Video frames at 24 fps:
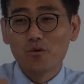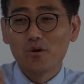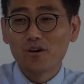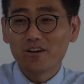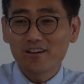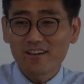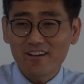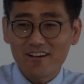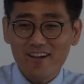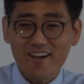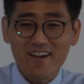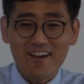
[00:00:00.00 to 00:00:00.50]

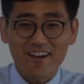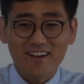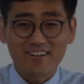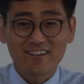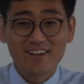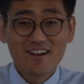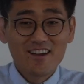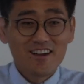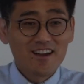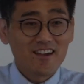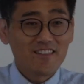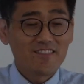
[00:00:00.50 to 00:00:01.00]
work
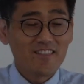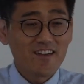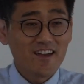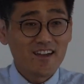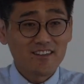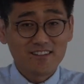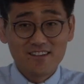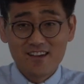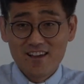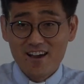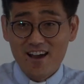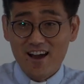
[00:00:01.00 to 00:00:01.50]
ahead, and
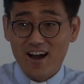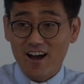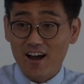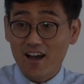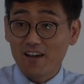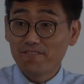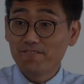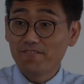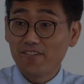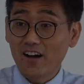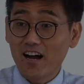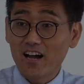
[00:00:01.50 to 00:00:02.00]
then
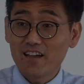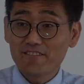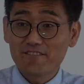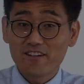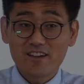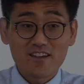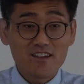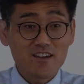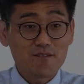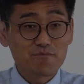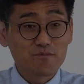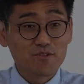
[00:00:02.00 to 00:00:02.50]
at 5
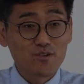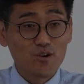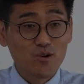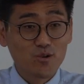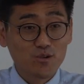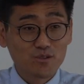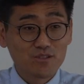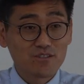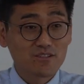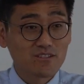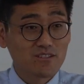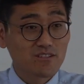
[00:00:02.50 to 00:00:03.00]
a.m.
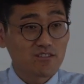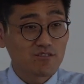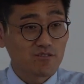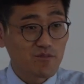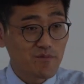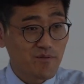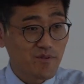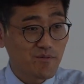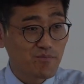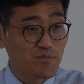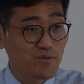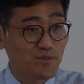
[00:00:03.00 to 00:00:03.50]
go to the
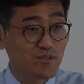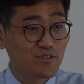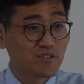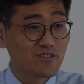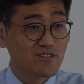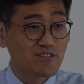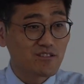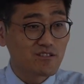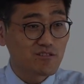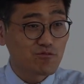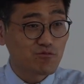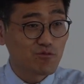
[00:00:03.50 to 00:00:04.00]
swimming pool
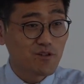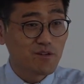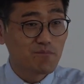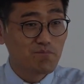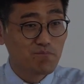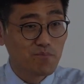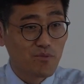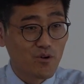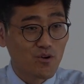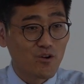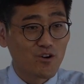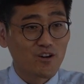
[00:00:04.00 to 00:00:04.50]
to swim
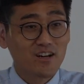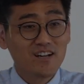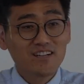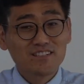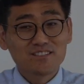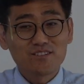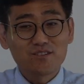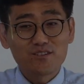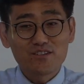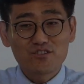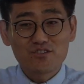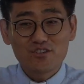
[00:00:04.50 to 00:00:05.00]
more
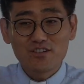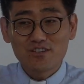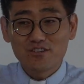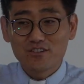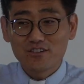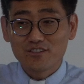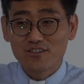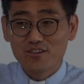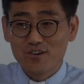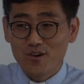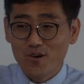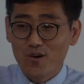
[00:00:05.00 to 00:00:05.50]
so that she
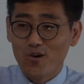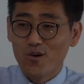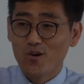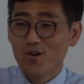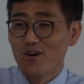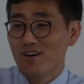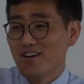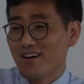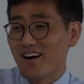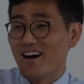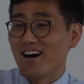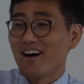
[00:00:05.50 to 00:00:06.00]
could
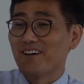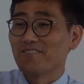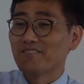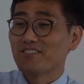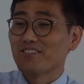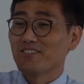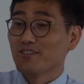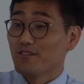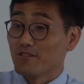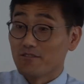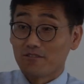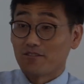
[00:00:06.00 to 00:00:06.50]
go
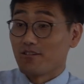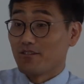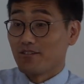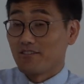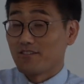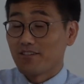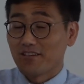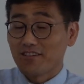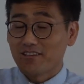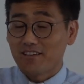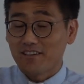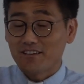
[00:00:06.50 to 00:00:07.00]
to
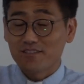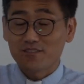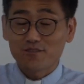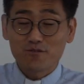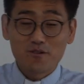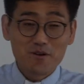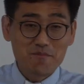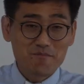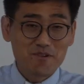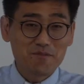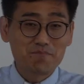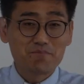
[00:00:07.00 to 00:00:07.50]
get a
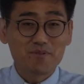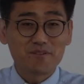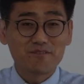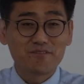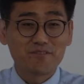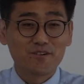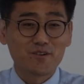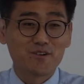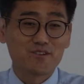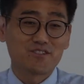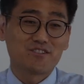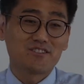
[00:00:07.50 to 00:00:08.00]
swim in
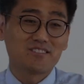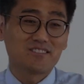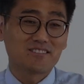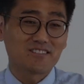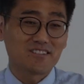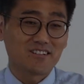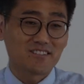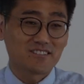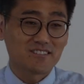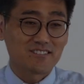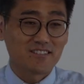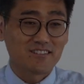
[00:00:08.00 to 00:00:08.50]
before she
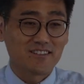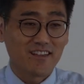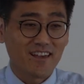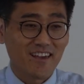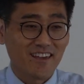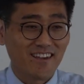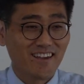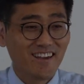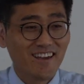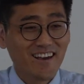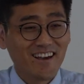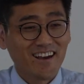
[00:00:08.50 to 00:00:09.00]
starts the
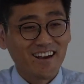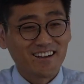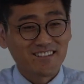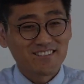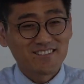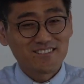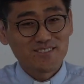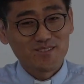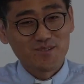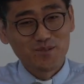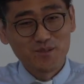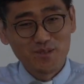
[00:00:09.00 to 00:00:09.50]
day at
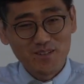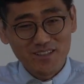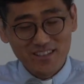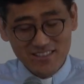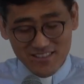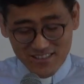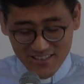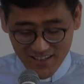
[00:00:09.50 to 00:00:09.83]
school at